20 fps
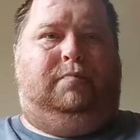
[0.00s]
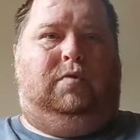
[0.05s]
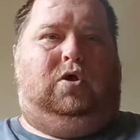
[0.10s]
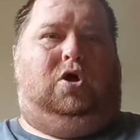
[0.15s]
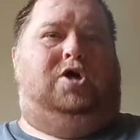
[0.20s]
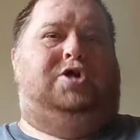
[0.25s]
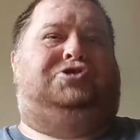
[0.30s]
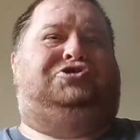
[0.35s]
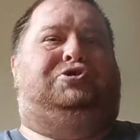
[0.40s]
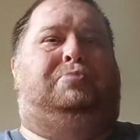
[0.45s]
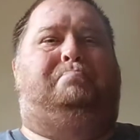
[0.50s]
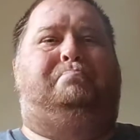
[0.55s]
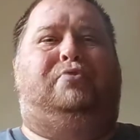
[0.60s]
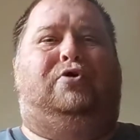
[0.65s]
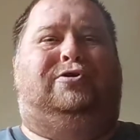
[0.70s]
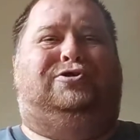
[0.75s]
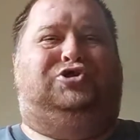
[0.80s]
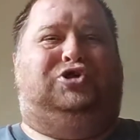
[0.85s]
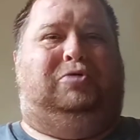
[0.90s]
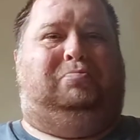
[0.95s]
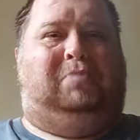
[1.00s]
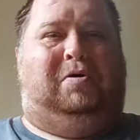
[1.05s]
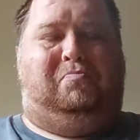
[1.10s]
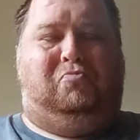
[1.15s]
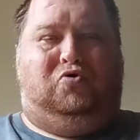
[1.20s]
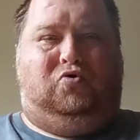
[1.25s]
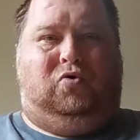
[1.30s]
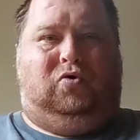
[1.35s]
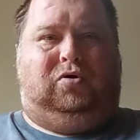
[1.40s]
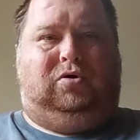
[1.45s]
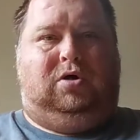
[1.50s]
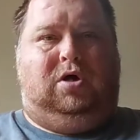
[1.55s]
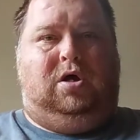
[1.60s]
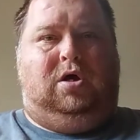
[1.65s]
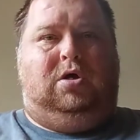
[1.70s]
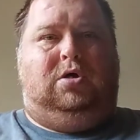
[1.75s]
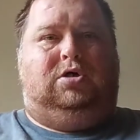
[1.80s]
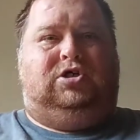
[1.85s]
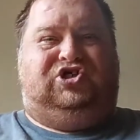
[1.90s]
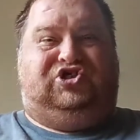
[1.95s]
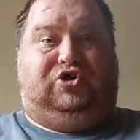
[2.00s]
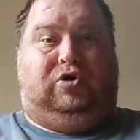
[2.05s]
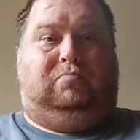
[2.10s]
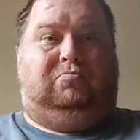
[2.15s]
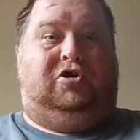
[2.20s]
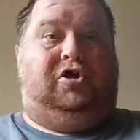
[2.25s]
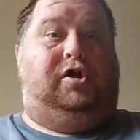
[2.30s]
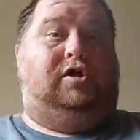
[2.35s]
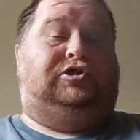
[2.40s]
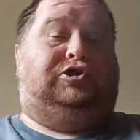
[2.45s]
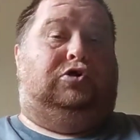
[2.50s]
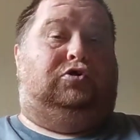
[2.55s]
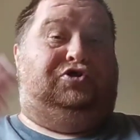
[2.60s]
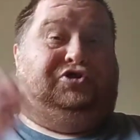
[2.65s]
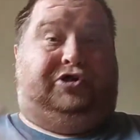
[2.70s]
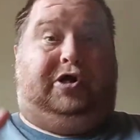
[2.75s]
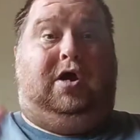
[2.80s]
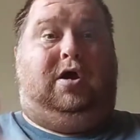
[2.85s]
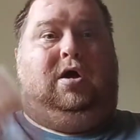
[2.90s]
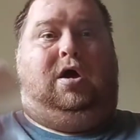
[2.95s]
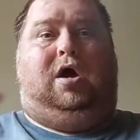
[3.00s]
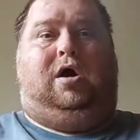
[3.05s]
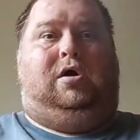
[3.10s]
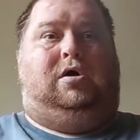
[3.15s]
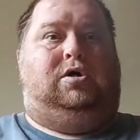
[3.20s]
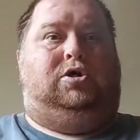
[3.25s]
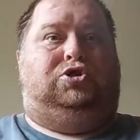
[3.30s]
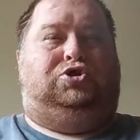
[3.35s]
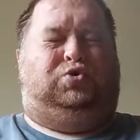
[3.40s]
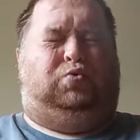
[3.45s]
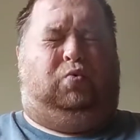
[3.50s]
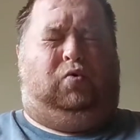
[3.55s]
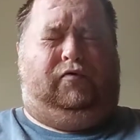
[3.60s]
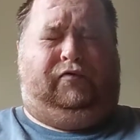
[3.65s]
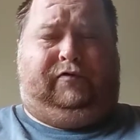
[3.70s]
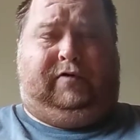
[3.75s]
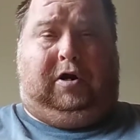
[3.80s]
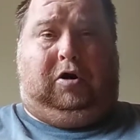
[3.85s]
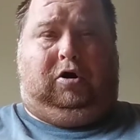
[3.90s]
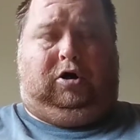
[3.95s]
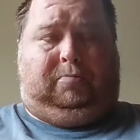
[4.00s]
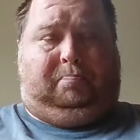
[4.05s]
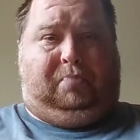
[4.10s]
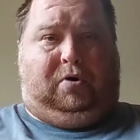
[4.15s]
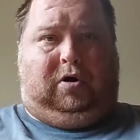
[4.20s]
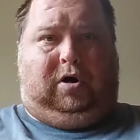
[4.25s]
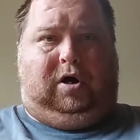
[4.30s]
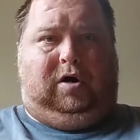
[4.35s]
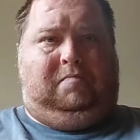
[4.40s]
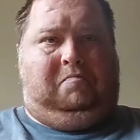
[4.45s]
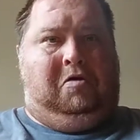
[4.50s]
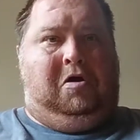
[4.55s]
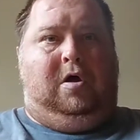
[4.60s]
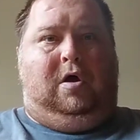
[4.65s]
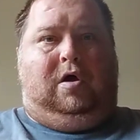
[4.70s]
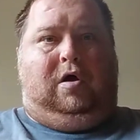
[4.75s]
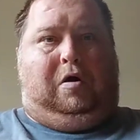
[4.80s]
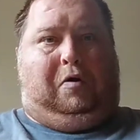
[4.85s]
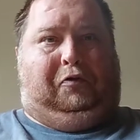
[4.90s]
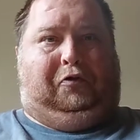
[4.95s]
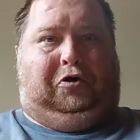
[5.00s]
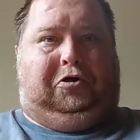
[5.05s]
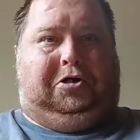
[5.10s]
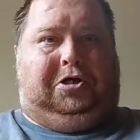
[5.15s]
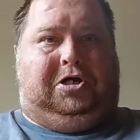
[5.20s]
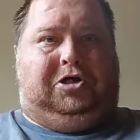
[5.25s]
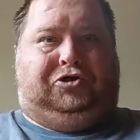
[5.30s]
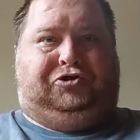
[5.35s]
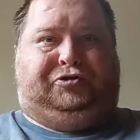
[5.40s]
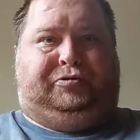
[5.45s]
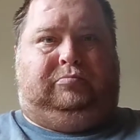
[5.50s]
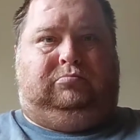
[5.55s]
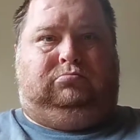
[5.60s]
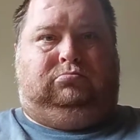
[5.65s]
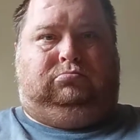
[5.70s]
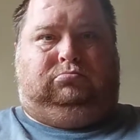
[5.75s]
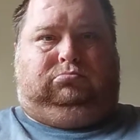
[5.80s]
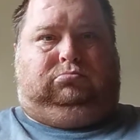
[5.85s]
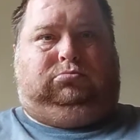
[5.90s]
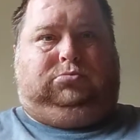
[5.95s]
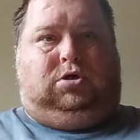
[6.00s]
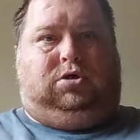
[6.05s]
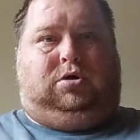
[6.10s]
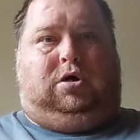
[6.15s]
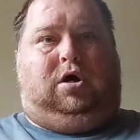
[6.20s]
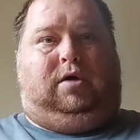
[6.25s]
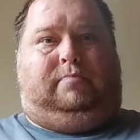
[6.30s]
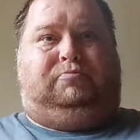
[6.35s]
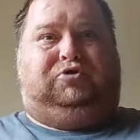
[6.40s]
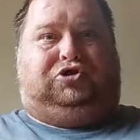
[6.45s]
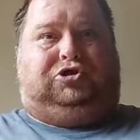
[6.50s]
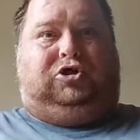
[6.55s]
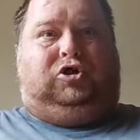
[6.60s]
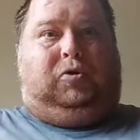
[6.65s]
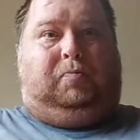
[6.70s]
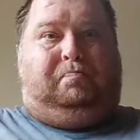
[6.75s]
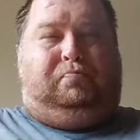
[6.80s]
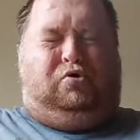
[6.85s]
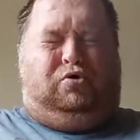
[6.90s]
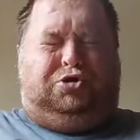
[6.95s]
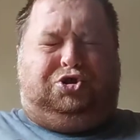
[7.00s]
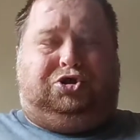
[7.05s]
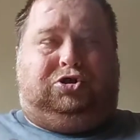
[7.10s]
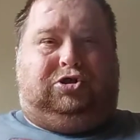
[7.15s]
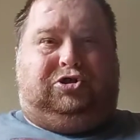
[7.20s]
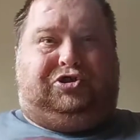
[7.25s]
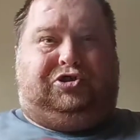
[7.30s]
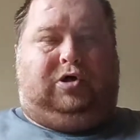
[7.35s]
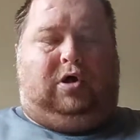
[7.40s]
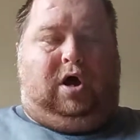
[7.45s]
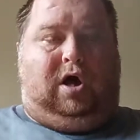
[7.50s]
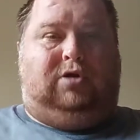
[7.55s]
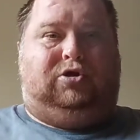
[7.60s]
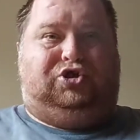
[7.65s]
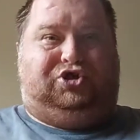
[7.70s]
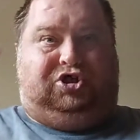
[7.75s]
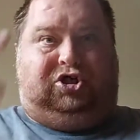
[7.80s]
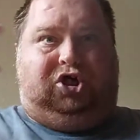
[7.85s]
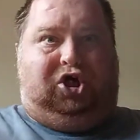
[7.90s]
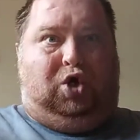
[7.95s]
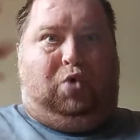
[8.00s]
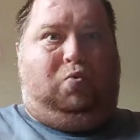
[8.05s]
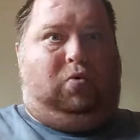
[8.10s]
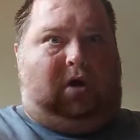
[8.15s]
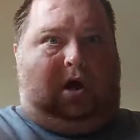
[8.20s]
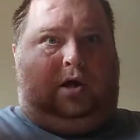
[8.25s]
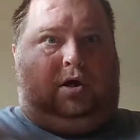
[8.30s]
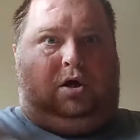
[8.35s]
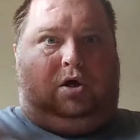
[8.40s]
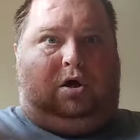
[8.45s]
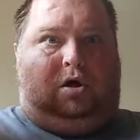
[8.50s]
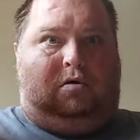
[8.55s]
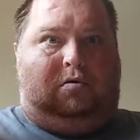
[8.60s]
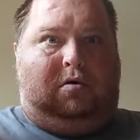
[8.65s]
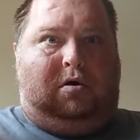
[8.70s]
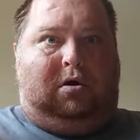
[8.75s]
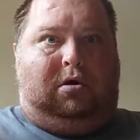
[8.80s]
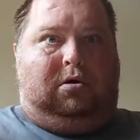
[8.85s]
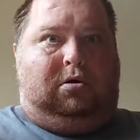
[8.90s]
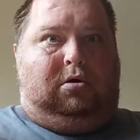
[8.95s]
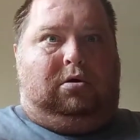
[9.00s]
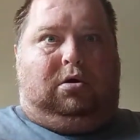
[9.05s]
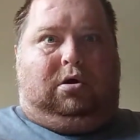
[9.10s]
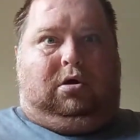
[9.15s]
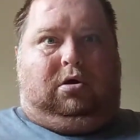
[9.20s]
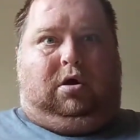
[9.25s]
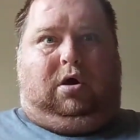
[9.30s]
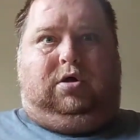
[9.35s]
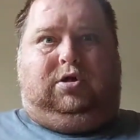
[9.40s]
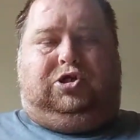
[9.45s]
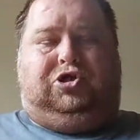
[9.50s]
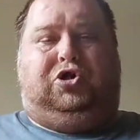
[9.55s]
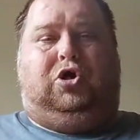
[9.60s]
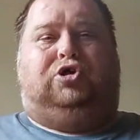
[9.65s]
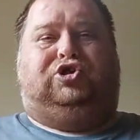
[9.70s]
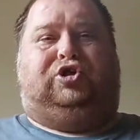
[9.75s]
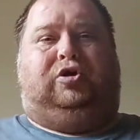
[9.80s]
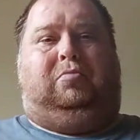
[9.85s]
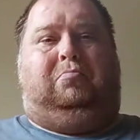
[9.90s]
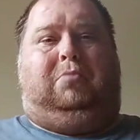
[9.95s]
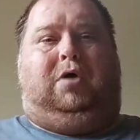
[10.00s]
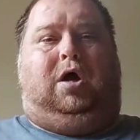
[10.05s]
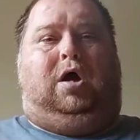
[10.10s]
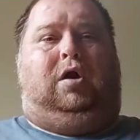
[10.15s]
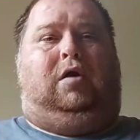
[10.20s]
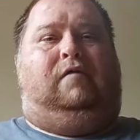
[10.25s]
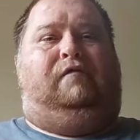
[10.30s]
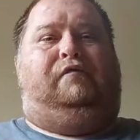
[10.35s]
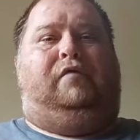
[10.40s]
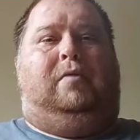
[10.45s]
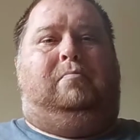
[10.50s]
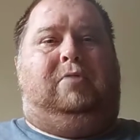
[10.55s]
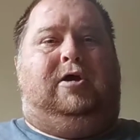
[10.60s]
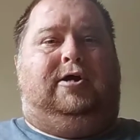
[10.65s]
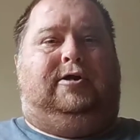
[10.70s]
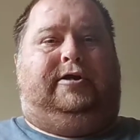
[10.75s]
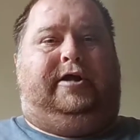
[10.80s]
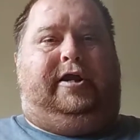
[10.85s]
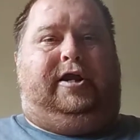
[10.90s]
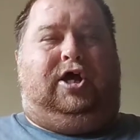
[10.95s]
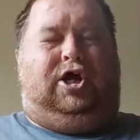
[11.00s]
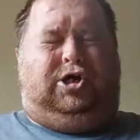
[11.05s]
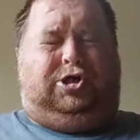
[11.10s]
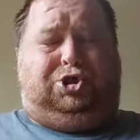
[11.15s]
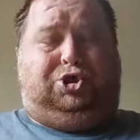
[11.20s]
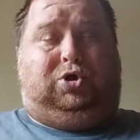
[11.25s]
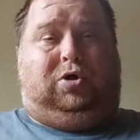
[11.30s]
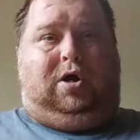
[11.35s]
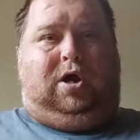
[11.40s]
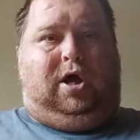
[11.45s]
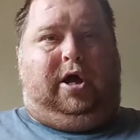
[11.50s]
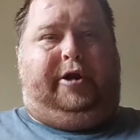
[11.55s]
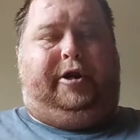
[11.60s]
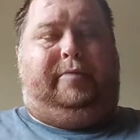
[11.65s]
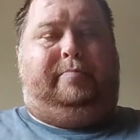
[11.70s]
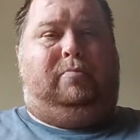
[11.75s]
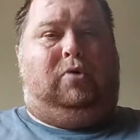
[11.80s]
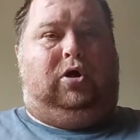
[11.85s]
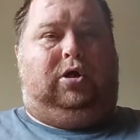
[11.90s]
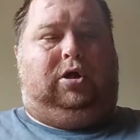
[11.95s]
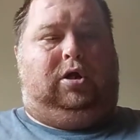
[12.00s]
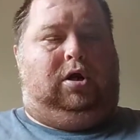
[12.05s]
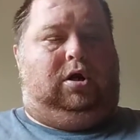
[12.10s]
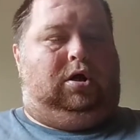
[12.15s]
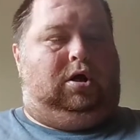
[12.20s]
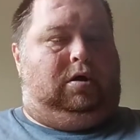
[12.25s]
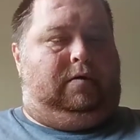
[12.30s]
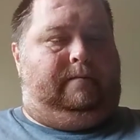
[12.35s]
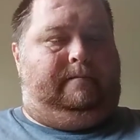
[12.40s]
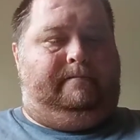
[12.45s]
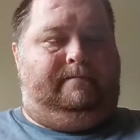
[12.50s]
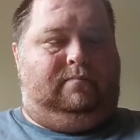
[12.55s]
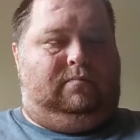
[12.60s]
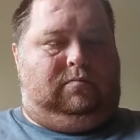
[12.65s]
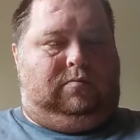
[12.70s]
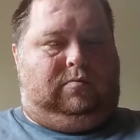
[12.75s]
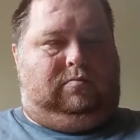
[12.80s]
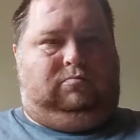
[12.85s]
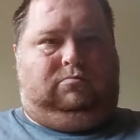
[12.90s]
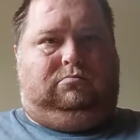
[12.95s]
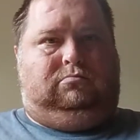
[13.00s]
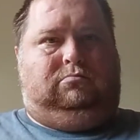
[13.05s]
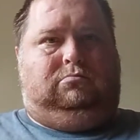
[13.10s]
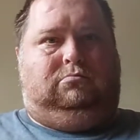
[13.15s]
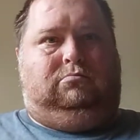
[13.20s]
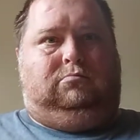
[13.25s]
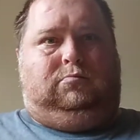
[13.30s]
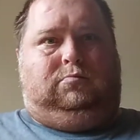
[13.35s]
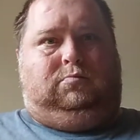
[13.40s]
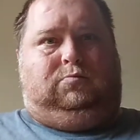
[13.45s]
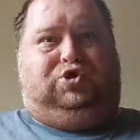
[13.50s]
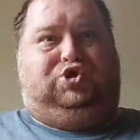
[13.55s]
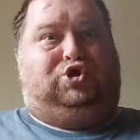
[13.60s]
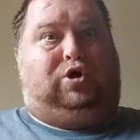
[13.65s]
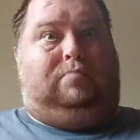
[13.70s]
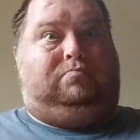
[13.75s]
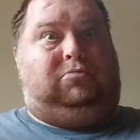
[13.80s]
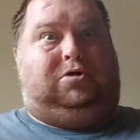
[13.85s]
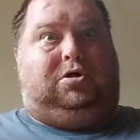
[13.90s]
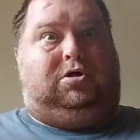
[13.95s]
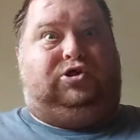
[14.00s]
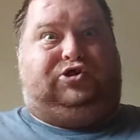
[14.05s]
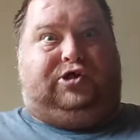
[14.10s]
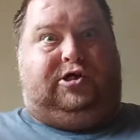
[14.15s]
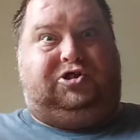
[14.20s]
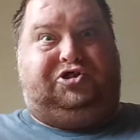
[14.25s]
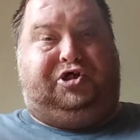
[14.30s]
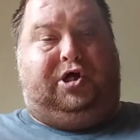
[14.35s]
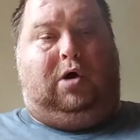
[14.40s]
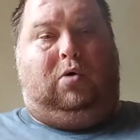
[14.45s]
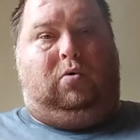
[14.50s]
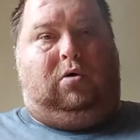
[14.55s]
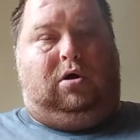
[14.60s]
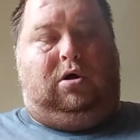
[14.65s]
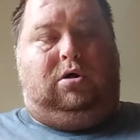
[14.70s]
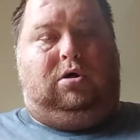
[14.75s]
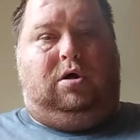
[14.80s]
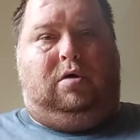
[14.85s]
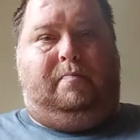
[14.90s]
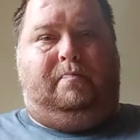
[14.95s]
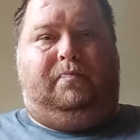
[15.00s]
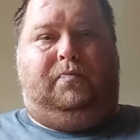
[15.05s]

it depends on my mood. Some days I'll say, yeah, it's worth tearing apart. Other days, nah, I'm just going to push it aside and just get what I get. It doesn't matter if I make that extra added money or not. Some days that's how I am.